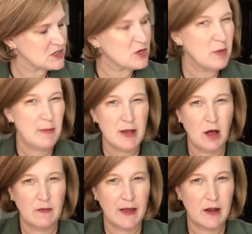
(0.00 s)
So maybe
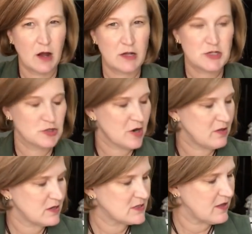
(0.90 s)
I'll like
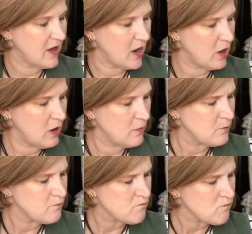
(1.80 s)
concentrate this there.
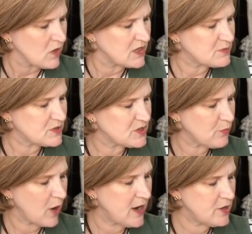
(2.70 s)
It's supposed to
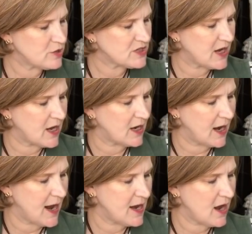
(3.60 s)
brighten your skin and
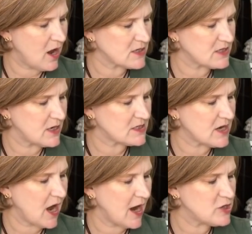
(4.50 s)
antioxidants
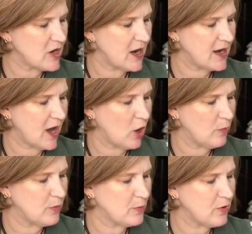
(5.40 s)
to hydrate and
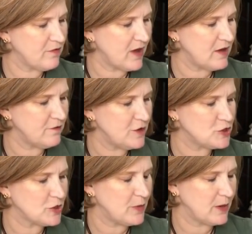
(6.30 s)
help prevent
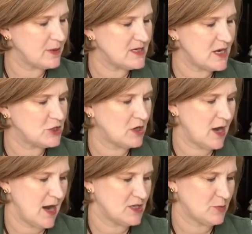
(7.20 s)
future pigmentation
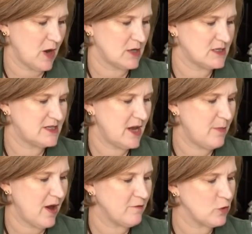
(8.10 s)
and age spots.
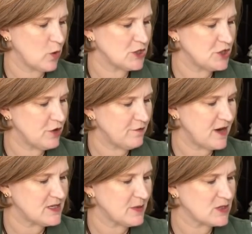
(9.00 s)
Tip, after washing your
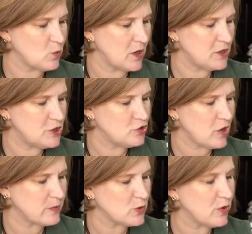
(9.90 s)
face, mix one to two
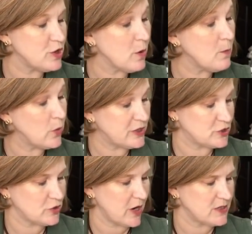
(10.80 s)
drops with your
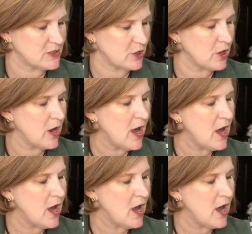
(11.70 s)
moisturizer